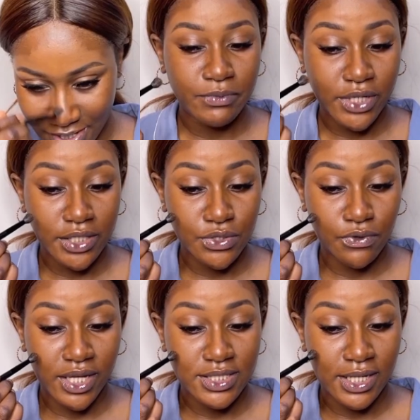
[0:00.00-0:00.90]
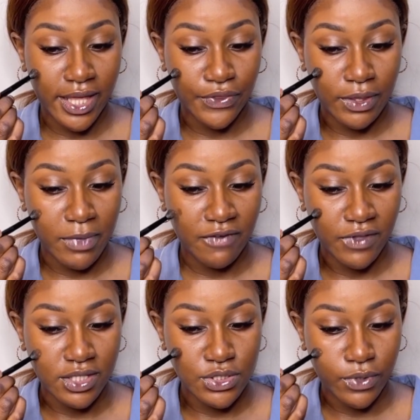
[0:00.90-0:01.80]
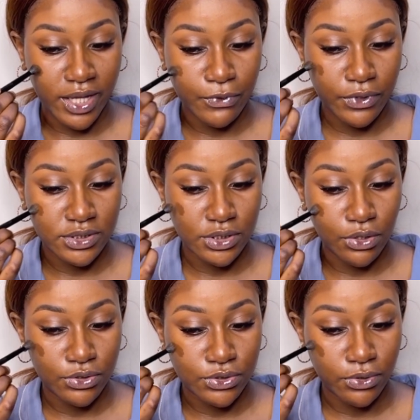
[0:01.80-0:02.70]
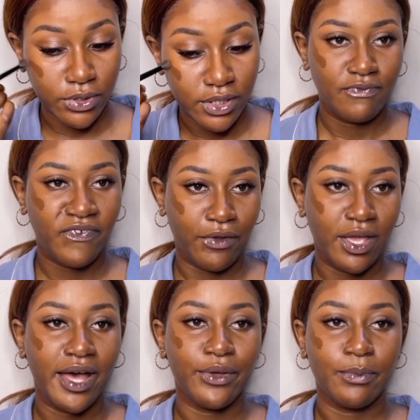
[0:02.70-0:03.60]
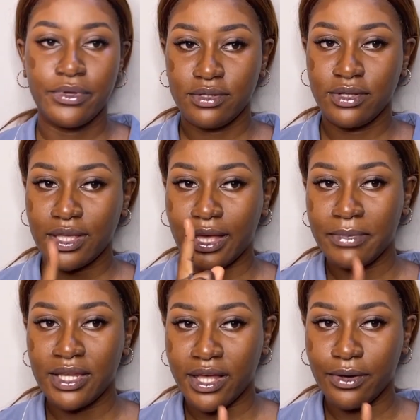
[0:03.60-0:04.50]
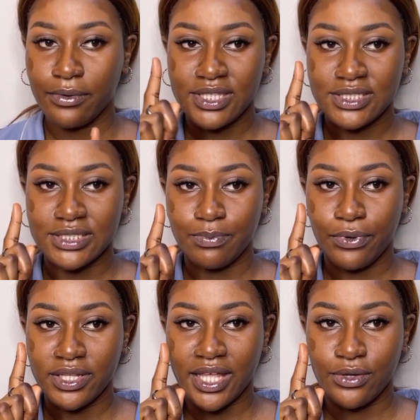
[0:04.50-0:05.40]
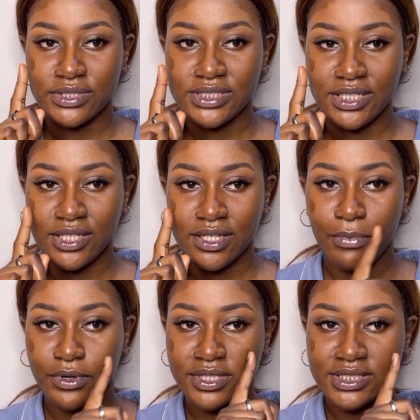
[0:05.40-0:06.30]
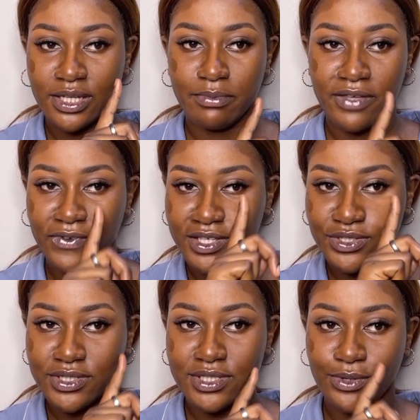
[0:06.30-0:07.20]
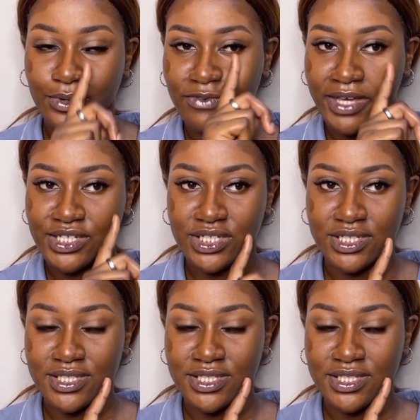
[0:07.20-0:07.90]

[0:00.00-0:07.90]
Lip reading: I'm trying to create length in my face, so I'm going to contour very high up. Looking at me now, this is the point that you're seeing. But on this side of my face, you're seeing all of my cheeks.